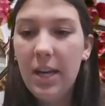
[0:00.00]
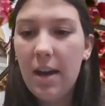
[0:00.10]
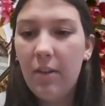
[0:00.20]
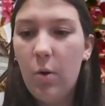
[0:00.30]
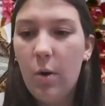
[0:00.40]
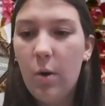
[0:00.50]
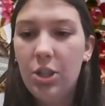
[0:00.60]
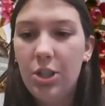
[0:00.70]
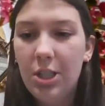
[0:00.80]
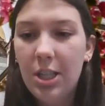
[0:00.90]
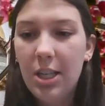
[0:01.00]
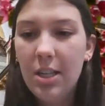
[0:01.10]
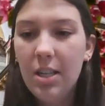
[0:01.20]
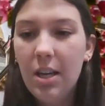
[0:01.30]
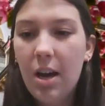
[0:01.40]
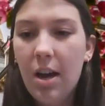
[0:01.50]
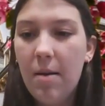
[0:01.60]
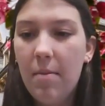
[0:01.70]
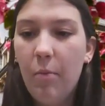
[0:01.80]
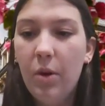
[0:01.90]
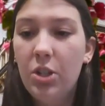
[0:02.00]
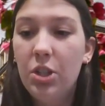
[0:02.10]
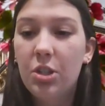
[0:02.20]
we have a question, which